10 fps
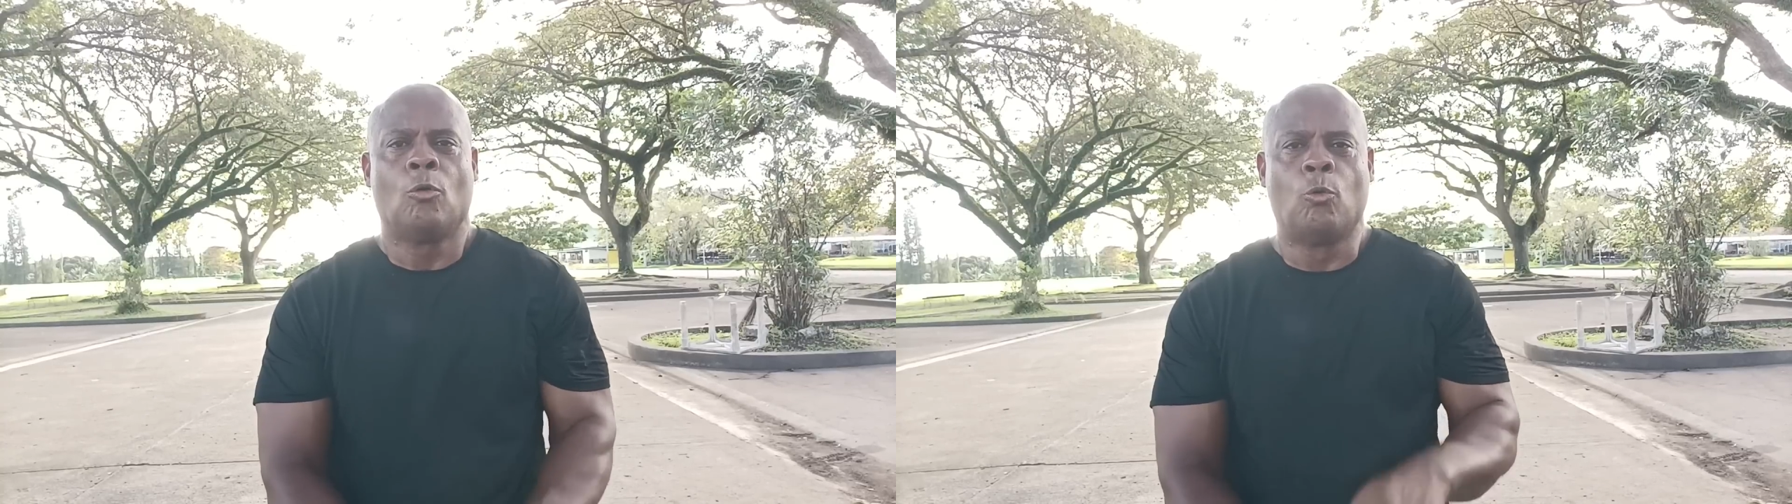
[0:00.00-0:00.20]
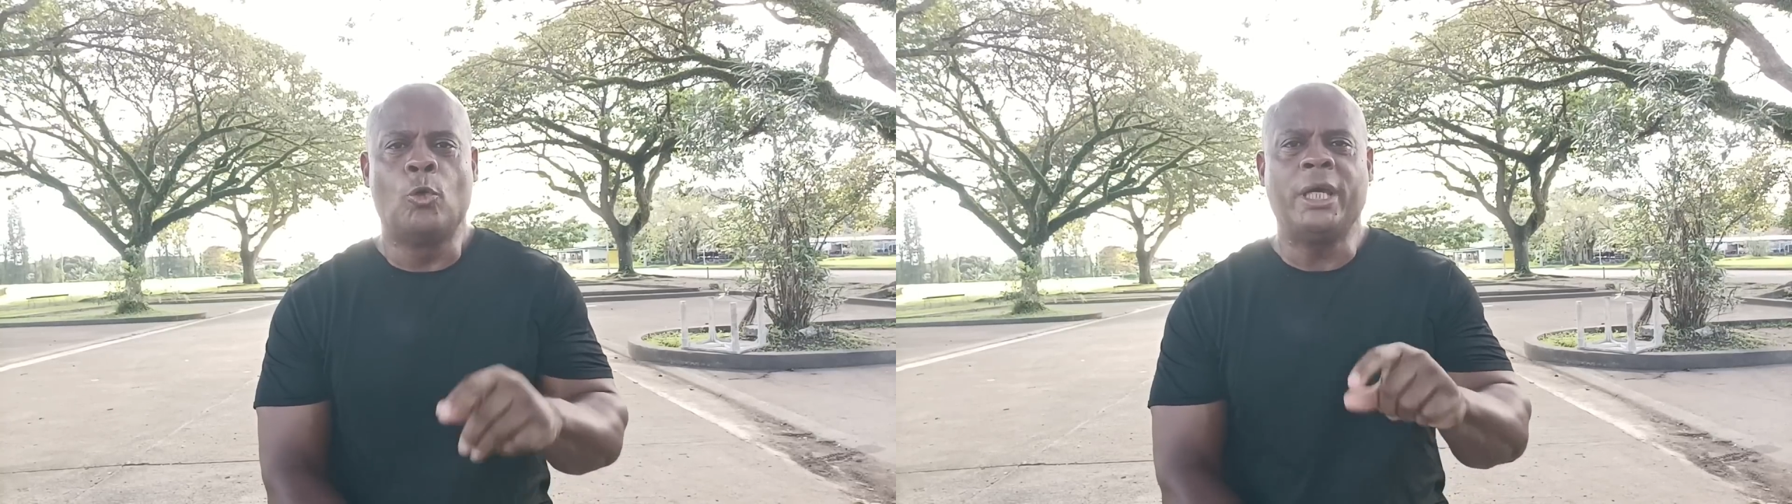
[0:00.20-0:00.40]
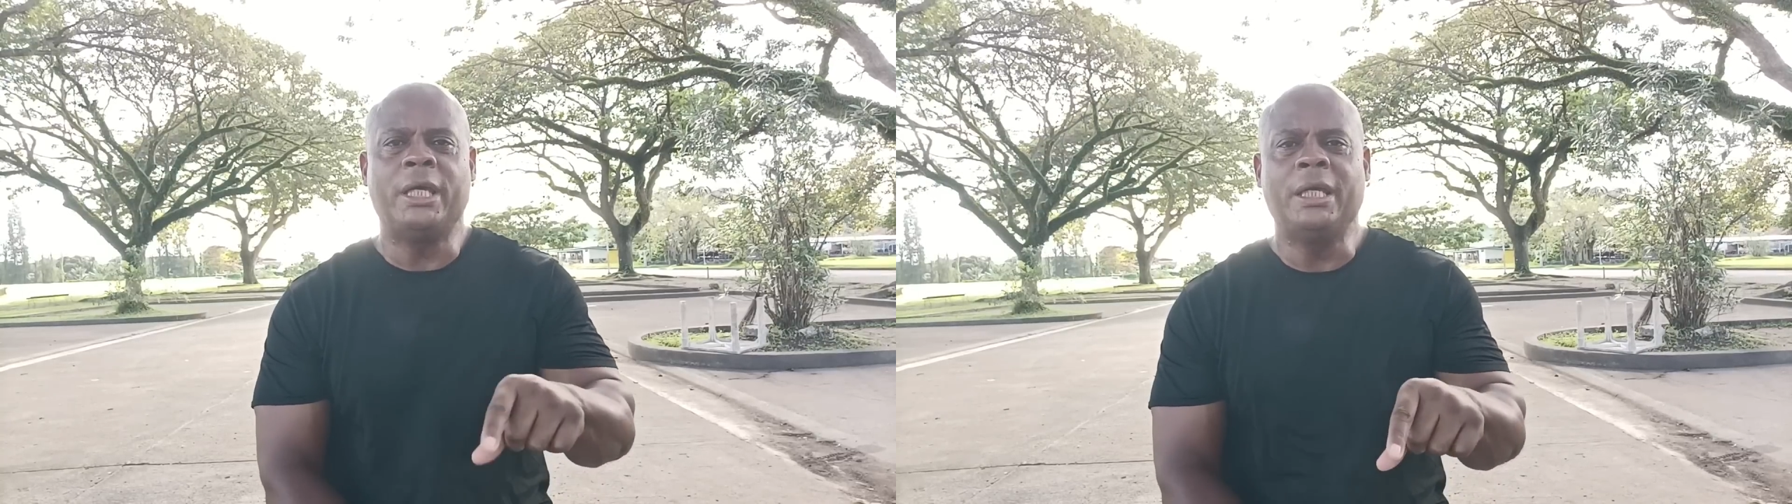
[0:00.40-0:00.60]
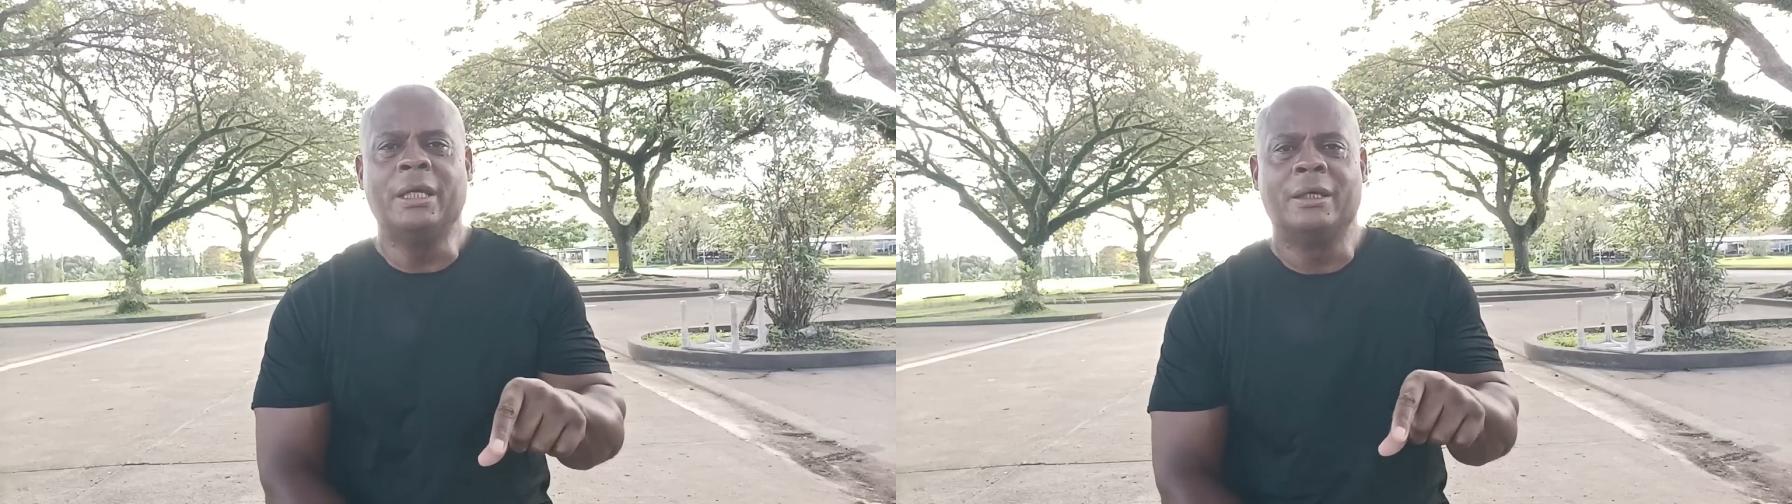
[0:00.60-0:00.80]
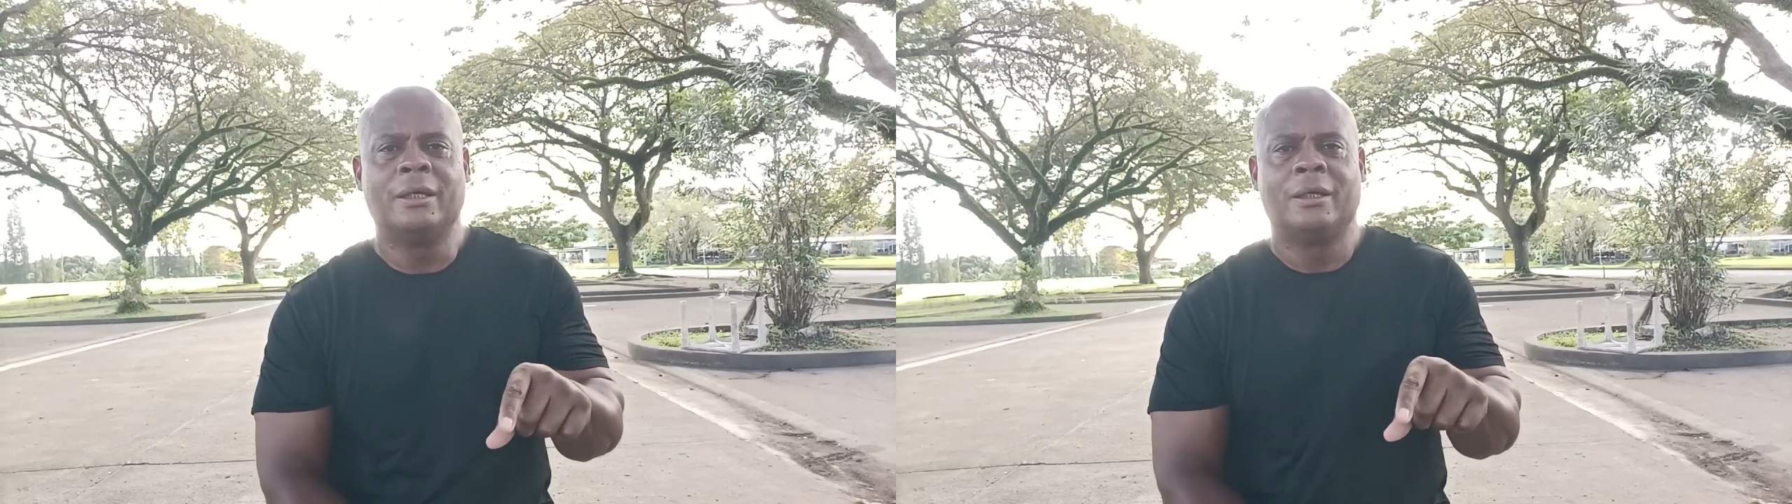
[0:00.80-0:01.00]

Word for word: We